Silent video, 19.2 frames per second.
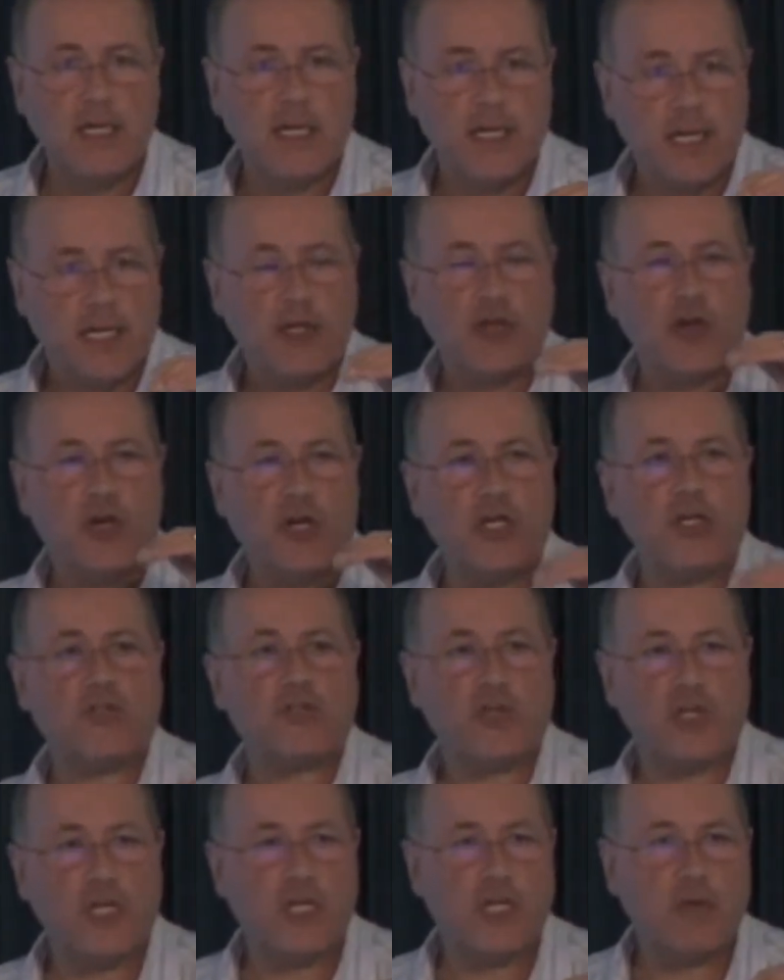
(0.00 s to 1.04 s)
It
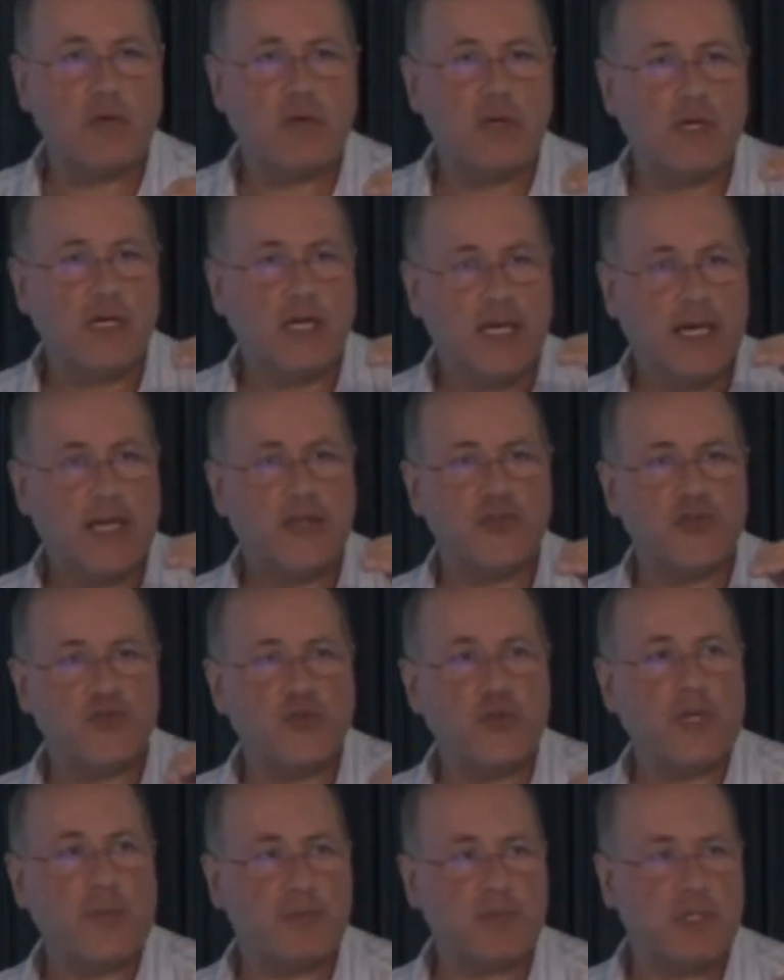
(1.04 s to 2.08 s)
literally had
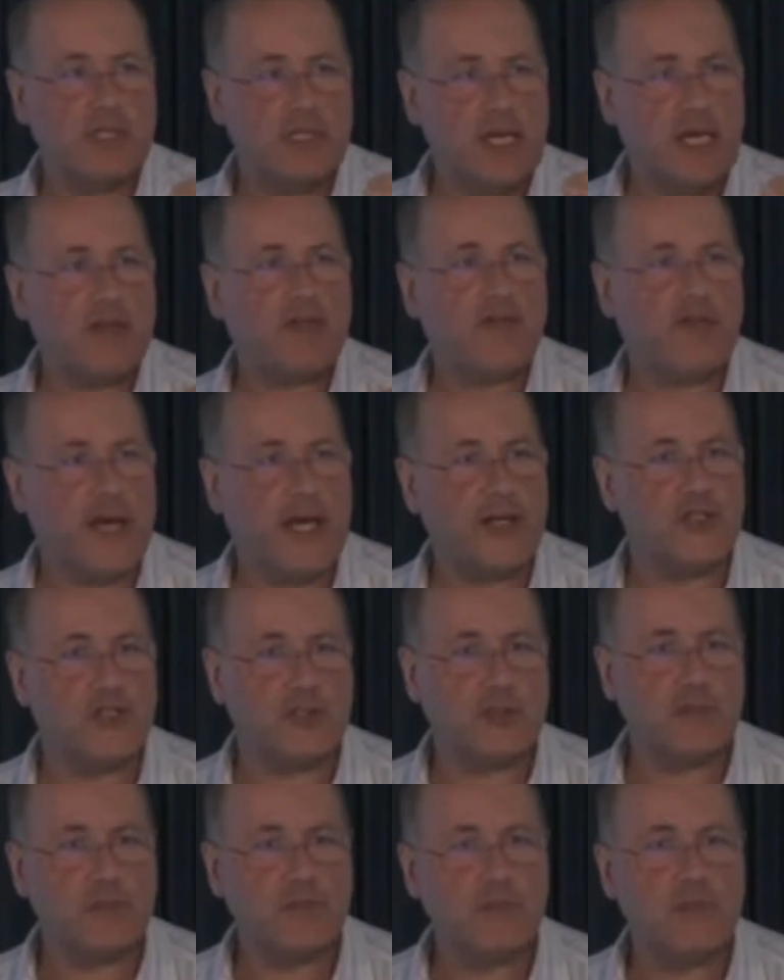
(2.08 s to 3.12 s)
ripped that
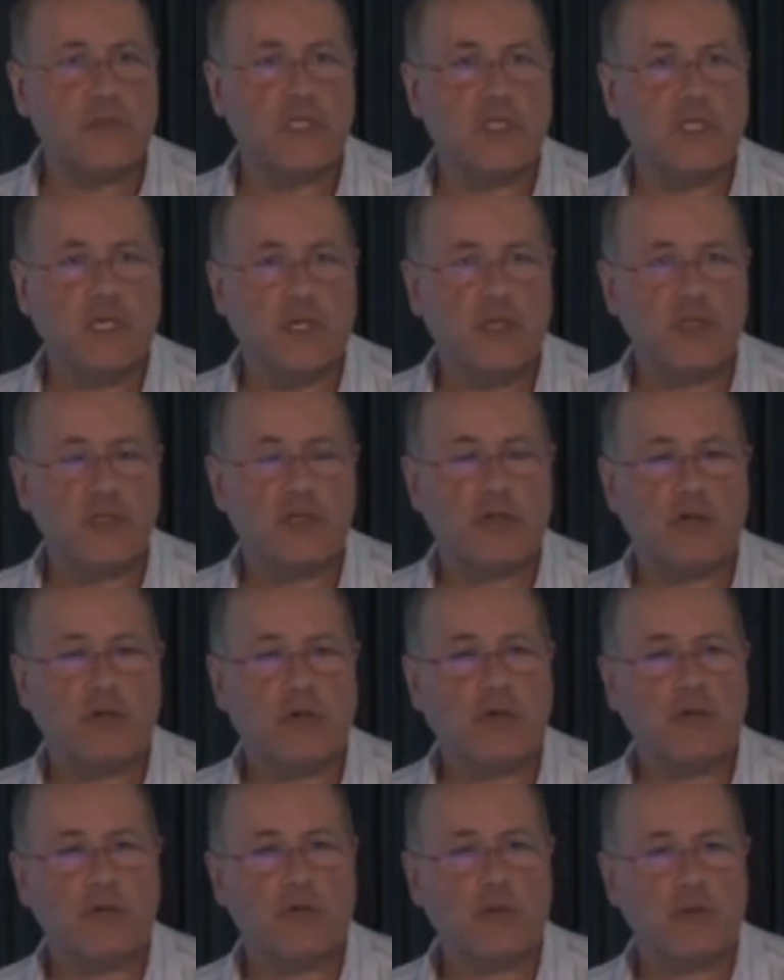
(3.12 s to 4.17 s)
fascia.
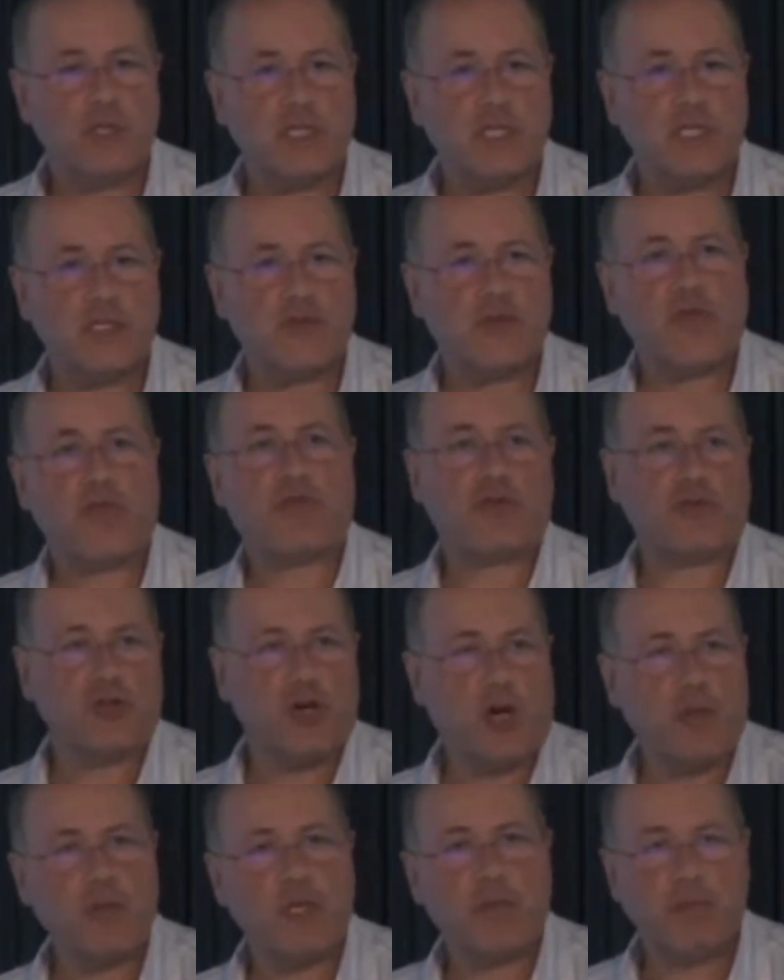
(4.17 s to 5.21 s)
So this
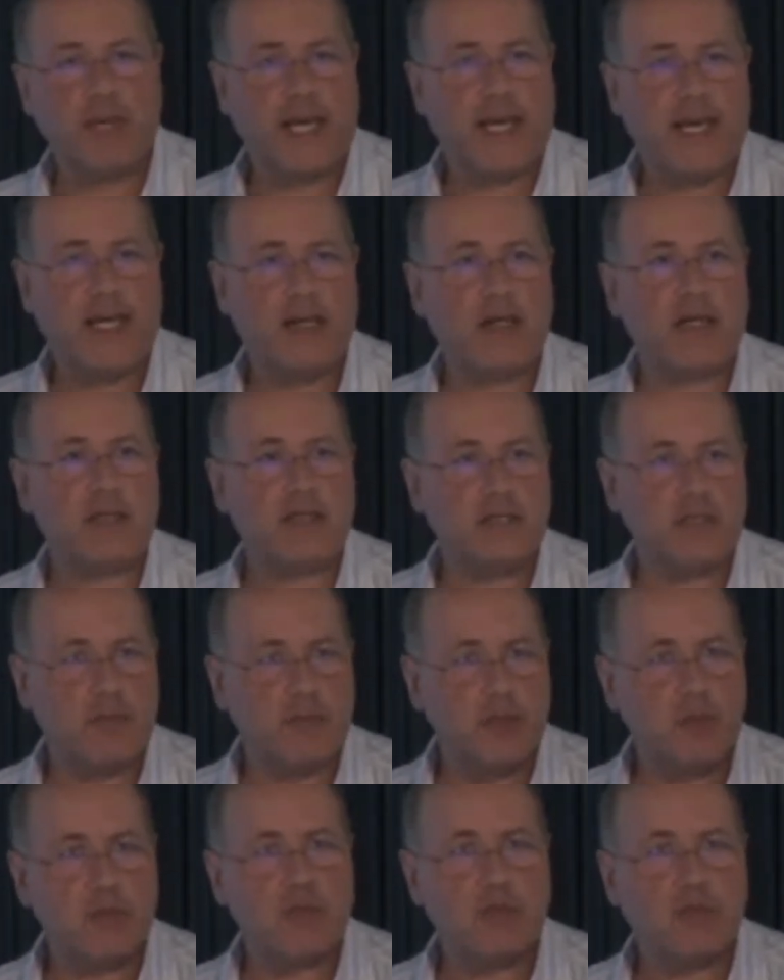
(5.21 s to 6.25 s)
throbbing pain, like
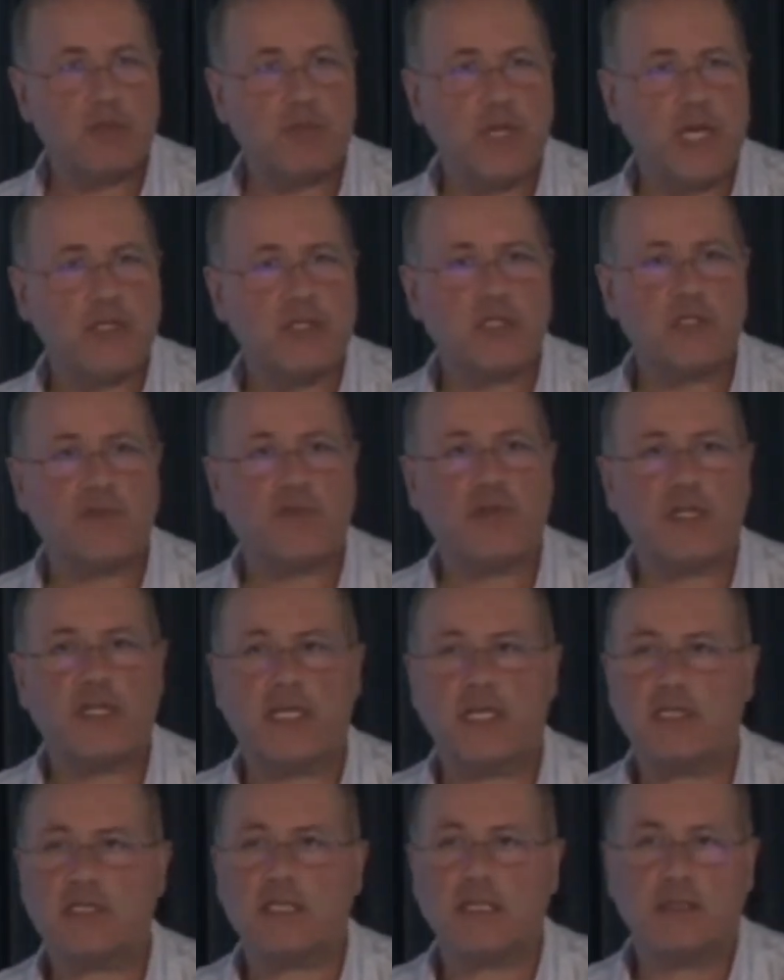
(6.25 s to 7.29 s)
some patients feel
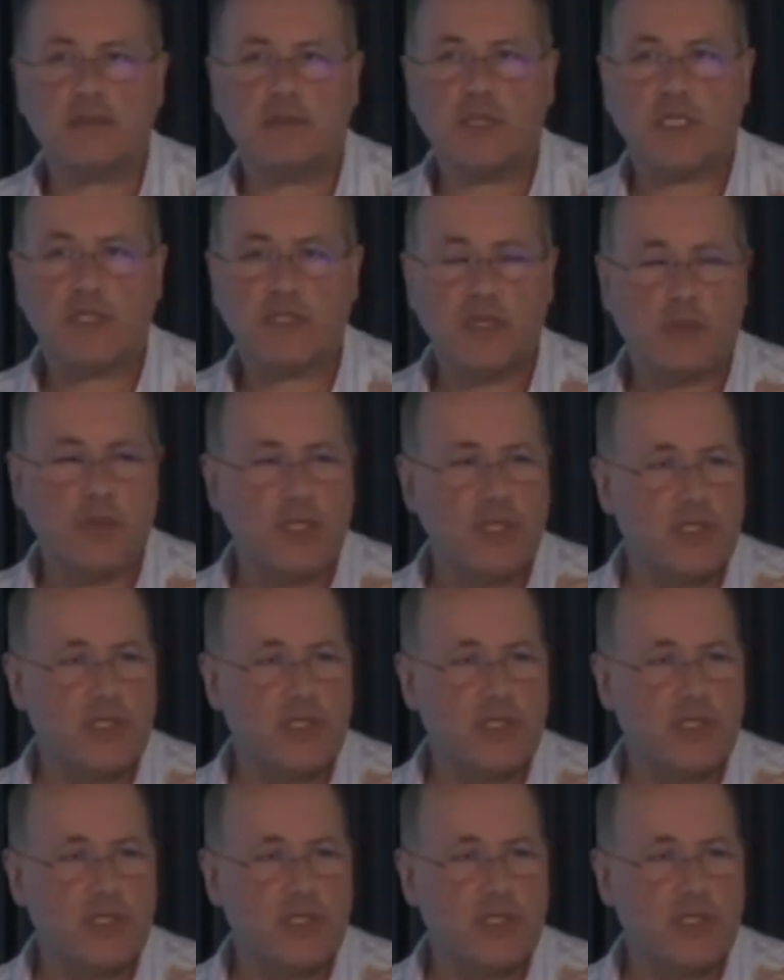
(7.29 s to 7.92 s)
there's somebody